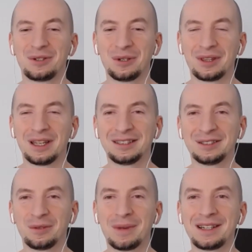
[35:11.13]
joe thanks
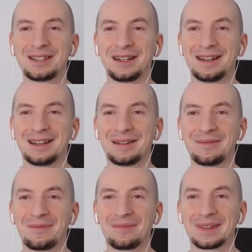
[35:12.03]
so much
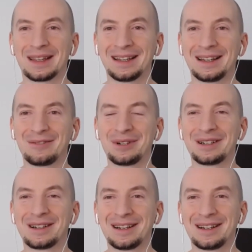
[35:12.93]
um,
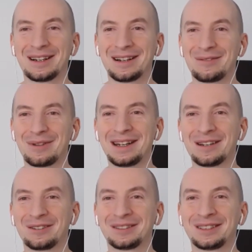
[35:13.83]
we're uh, running
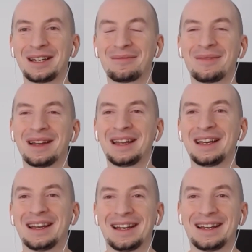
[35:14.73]
out of time
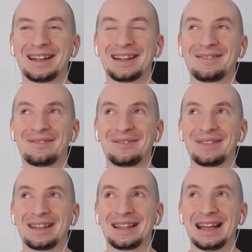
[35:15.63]
um,
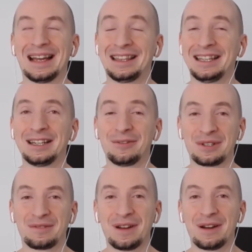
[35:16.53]
i think it
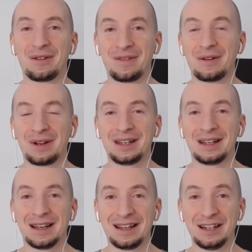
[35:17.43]
was very very
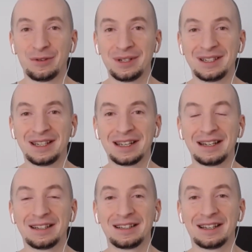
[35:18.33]
uh, interesting
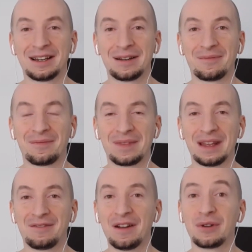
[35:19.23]
and um,
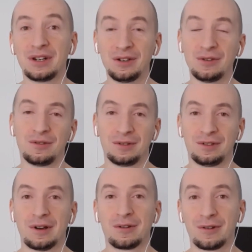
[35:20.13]
and very new
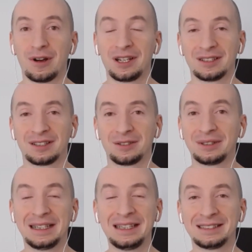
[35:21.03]
to our audience so
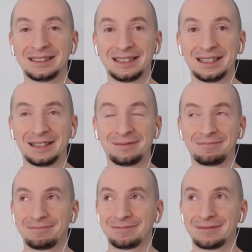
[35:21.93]
at least uh,
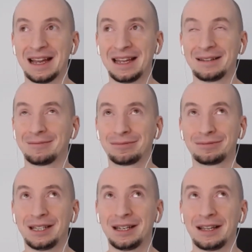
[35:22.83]
I,
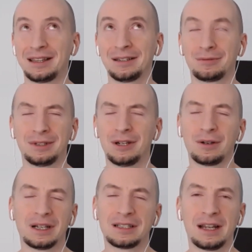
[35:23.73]
yeah, I think
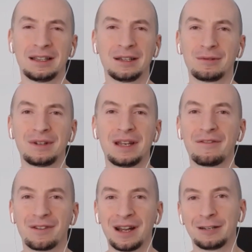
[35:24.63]
no, actually, I think we
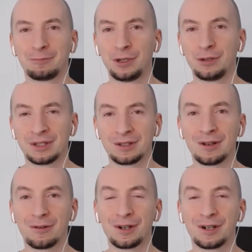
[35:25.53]
never had Pinterest in
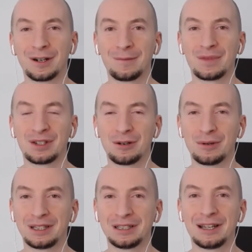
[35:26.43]
our um, show
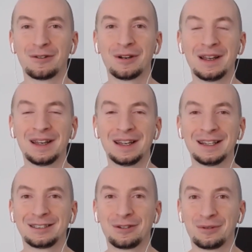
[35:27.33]
until now.
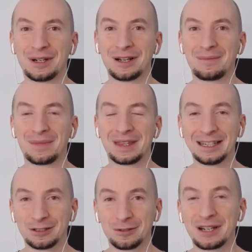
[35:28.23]
So um,
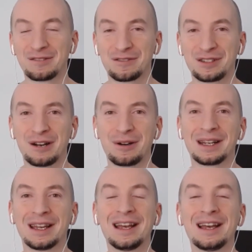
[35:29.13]
thanks so much for sharing.
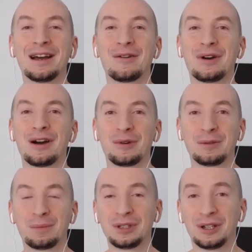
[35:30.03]
Uh, sure. We'll
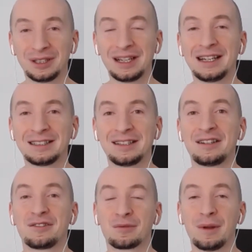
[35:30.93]
put all the links in the
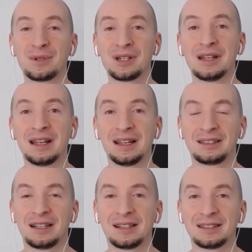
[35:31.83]
description.
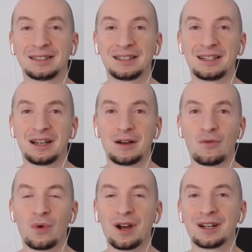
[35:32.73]
Tell us uh,
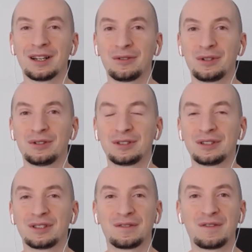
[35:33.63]
where can our
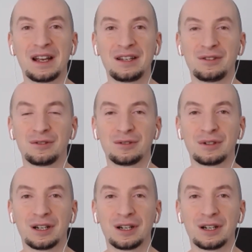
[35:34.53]
users find you.